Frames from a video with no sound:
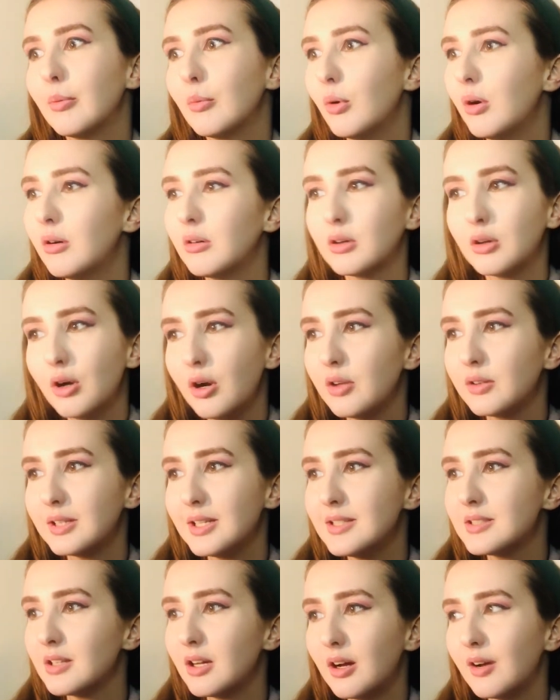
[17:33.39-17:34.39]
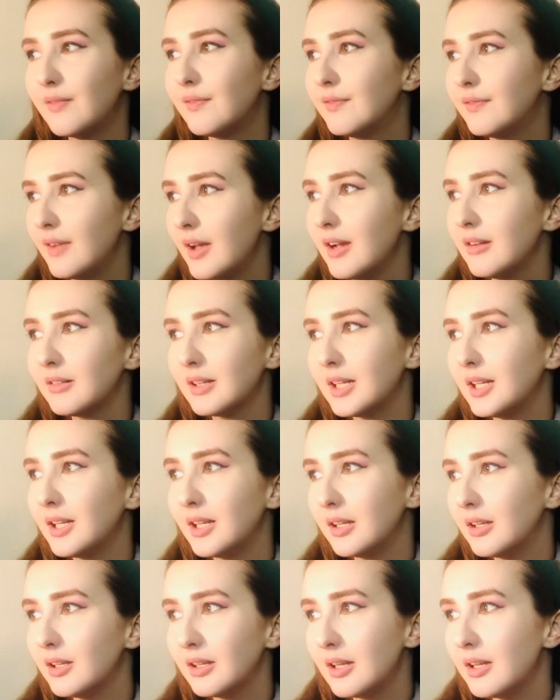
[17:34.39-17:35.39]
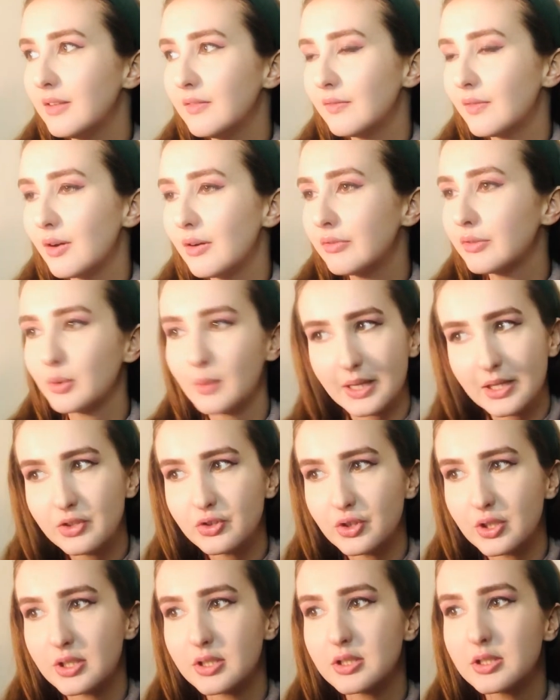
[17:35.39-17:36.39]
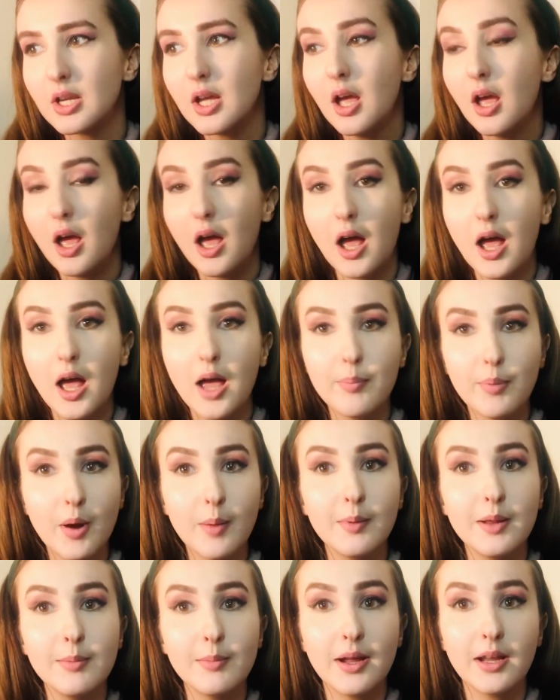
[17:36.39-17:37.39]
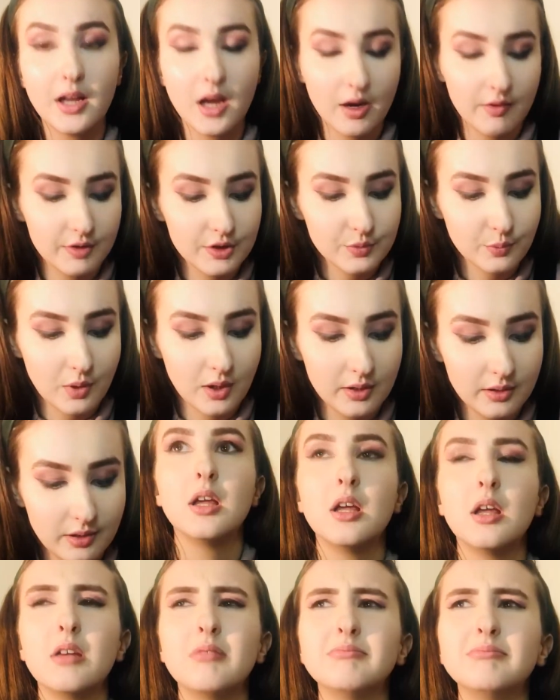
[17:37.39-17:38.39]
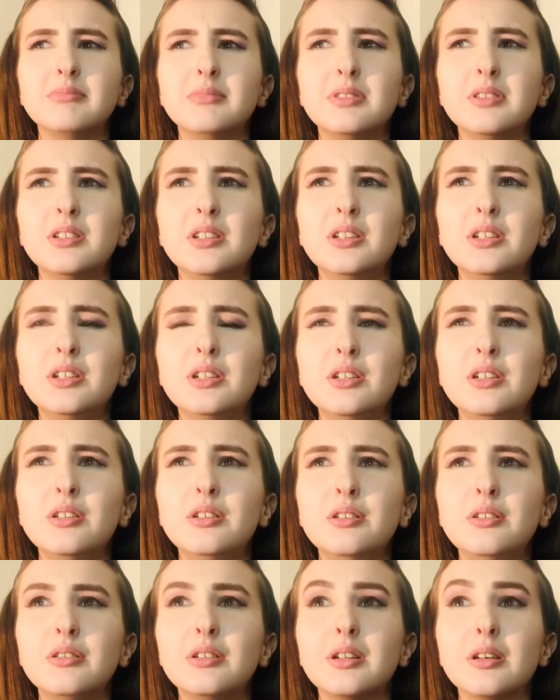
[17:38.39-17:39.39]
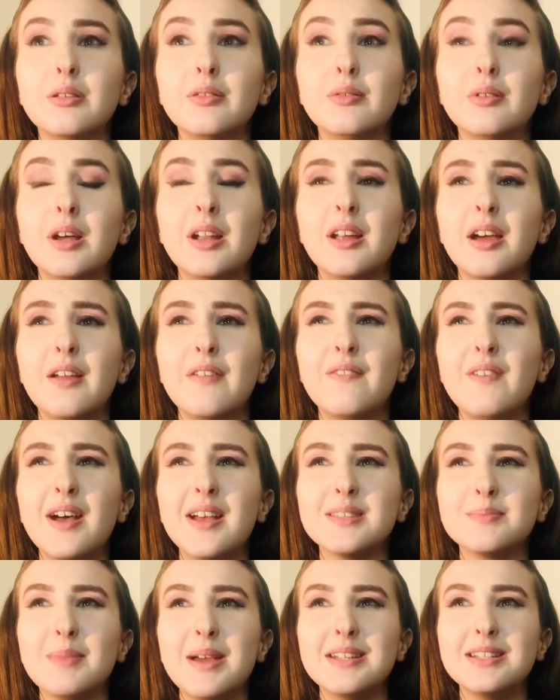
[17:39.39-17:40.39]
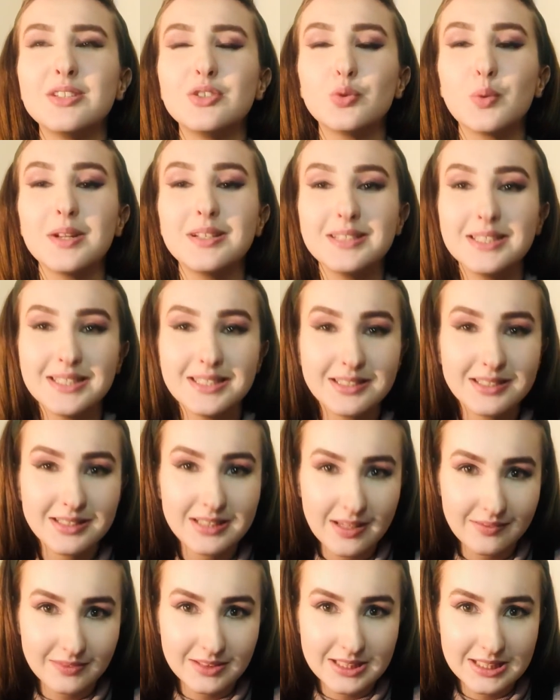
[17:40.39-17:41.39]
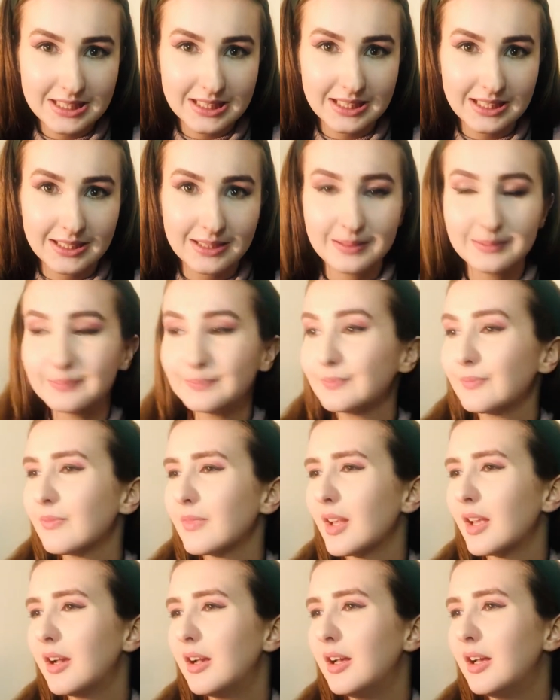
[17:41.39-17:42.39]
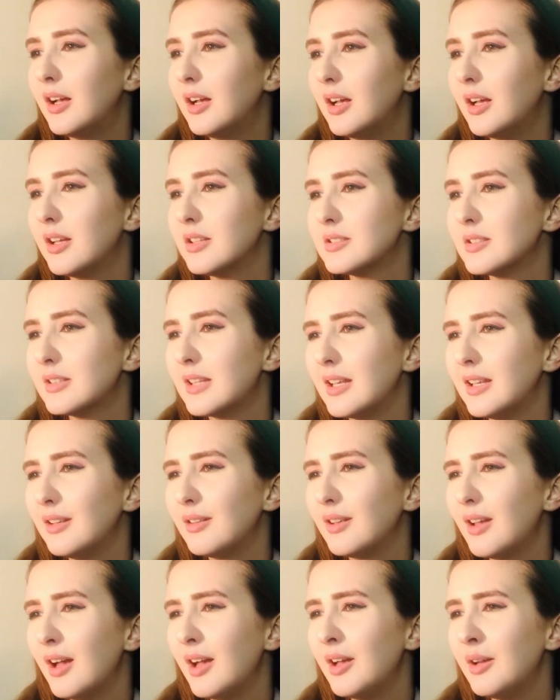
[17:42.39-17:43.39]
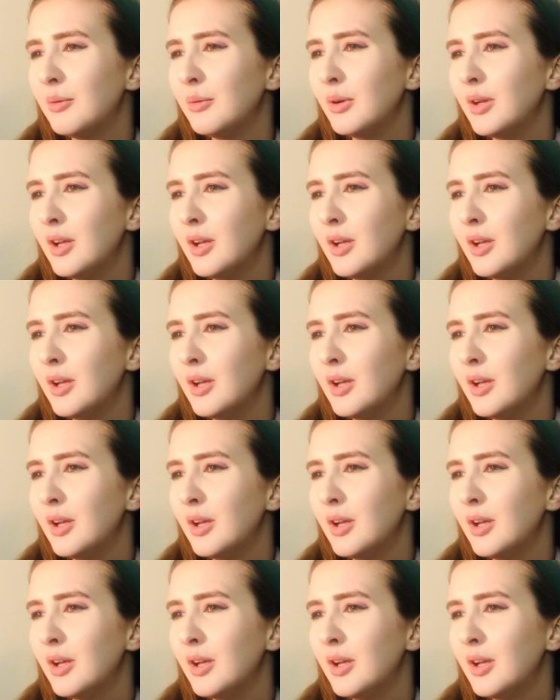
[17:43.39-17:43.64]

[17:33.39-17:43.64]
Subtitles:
Oh god, these are very involved questions. Probably my current one. Luke and I first met in 2017, so there you go.